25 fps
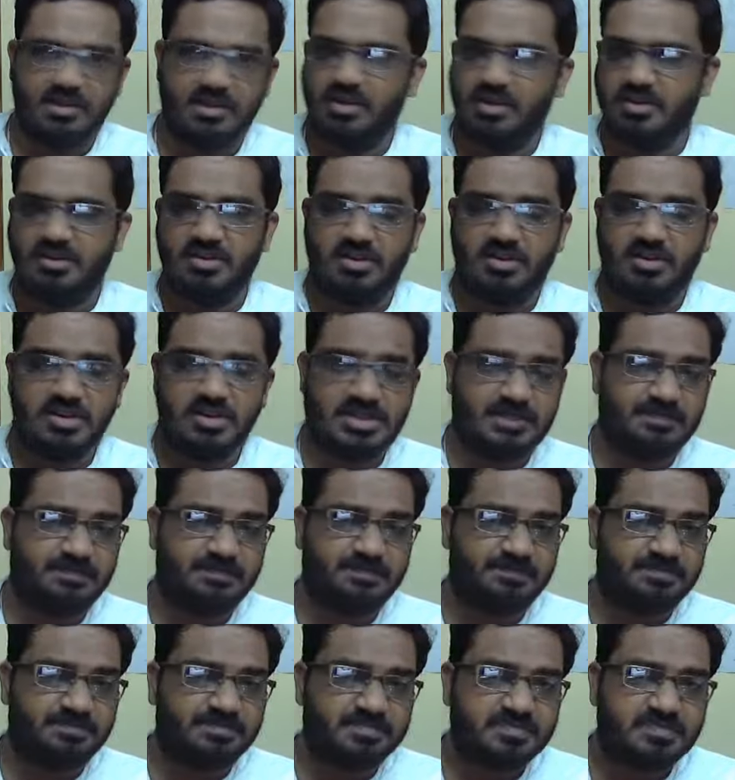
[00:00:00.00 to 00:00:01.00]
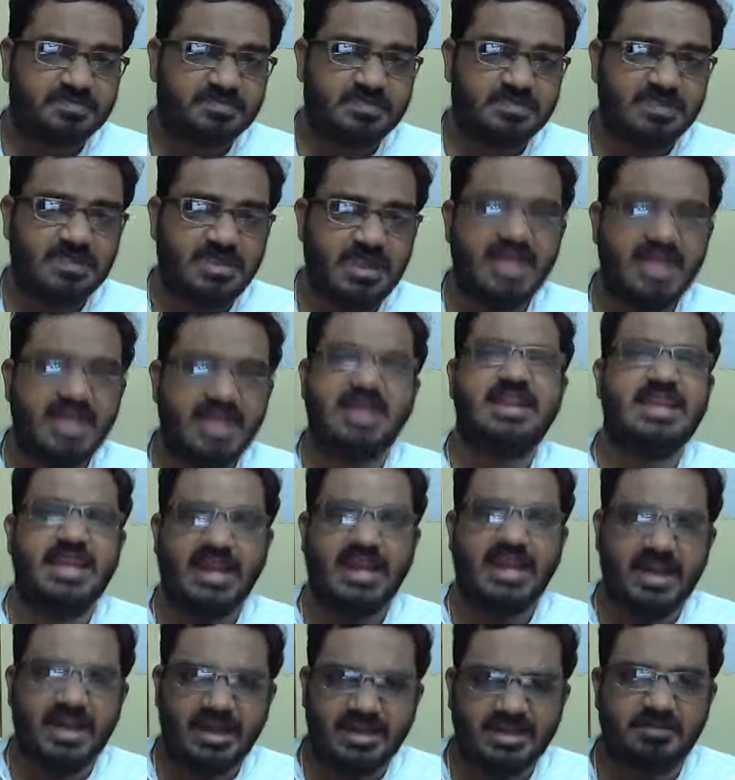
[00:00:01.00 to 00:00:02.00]
We are not
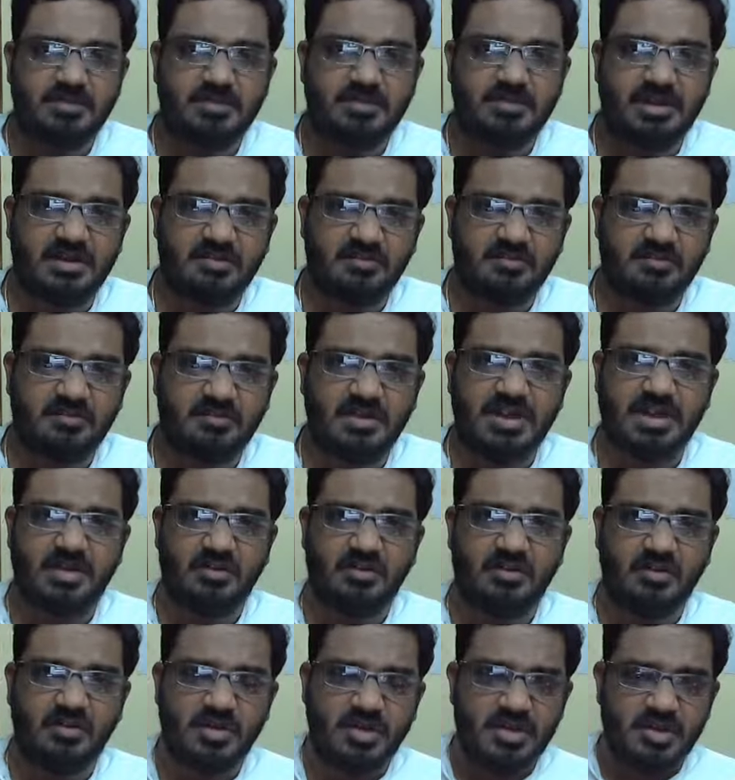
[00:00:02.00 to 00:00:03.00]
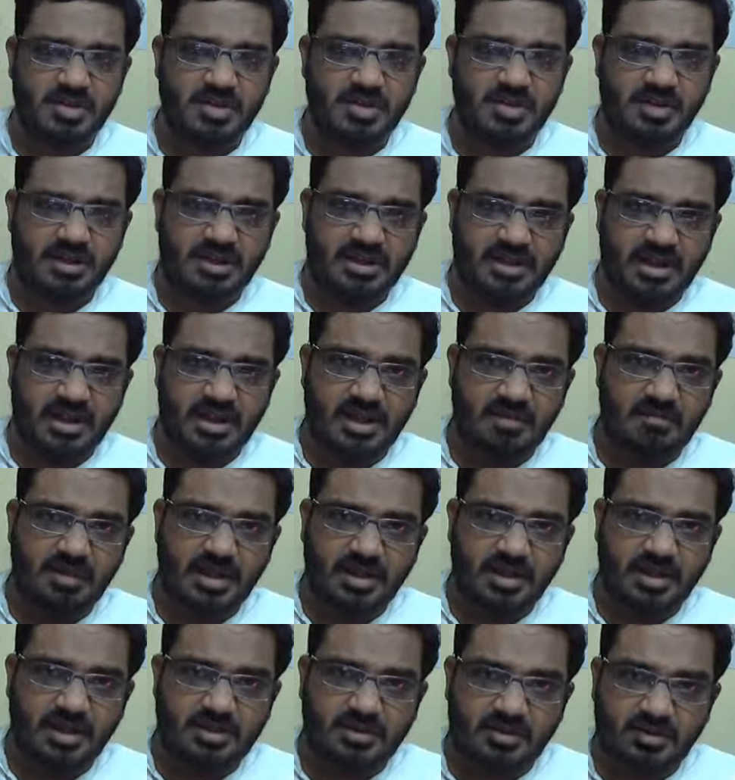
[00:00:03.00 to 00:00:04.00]
any animal. We have
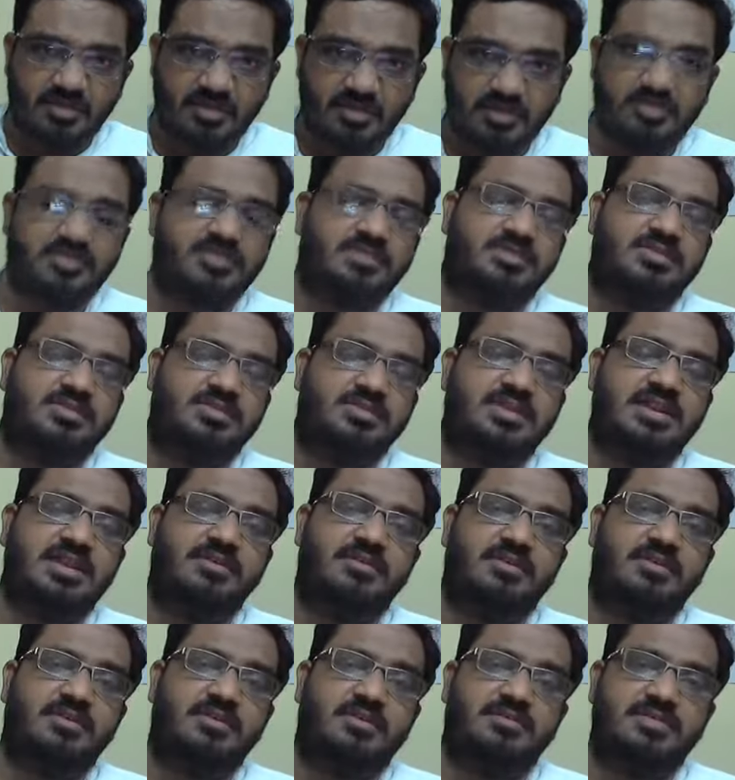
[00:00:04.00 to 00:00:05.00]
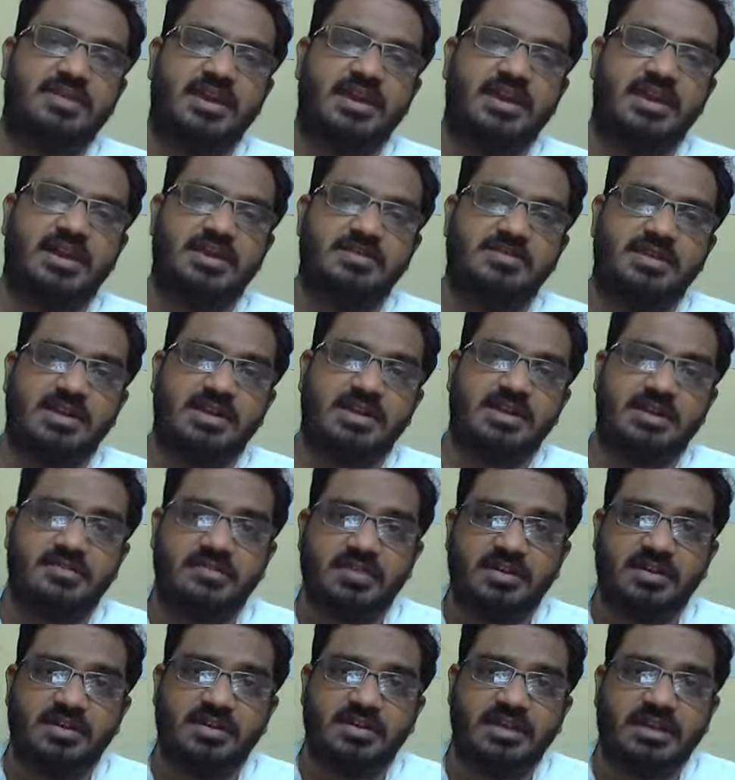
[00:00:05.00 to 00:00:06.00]
come across the level of the animal
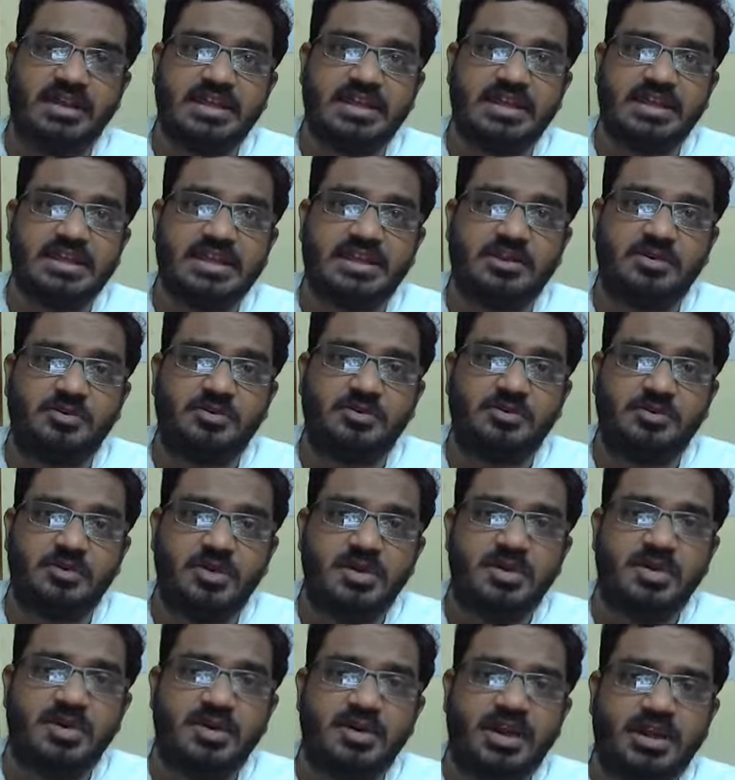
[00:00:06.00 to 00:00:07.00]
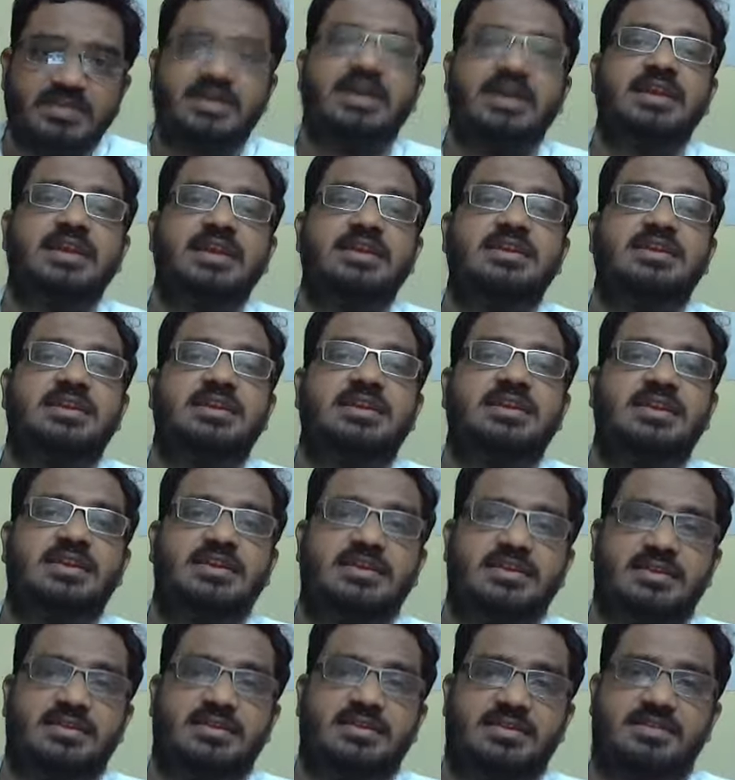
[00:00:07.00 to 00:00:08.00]
and we are trying to attain
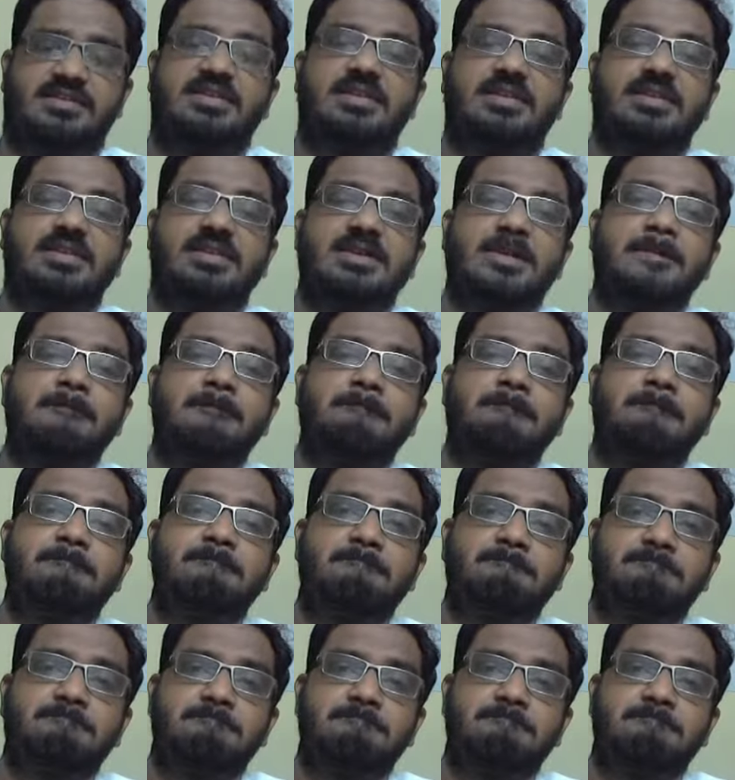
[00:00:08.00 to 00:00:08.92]
the